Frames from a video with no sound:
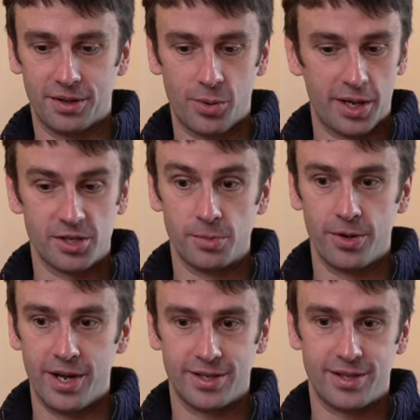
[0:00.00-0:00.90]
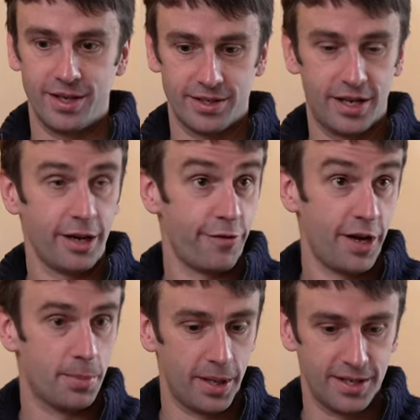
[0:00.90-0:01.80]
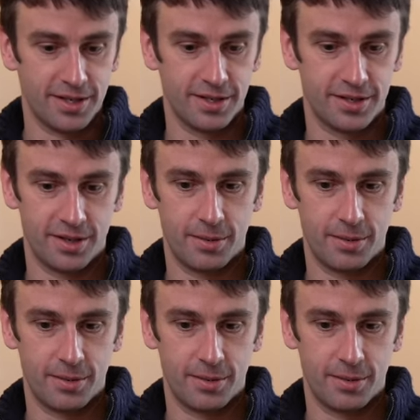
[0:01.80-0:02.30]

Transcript: a quick summary is things like fireplaces,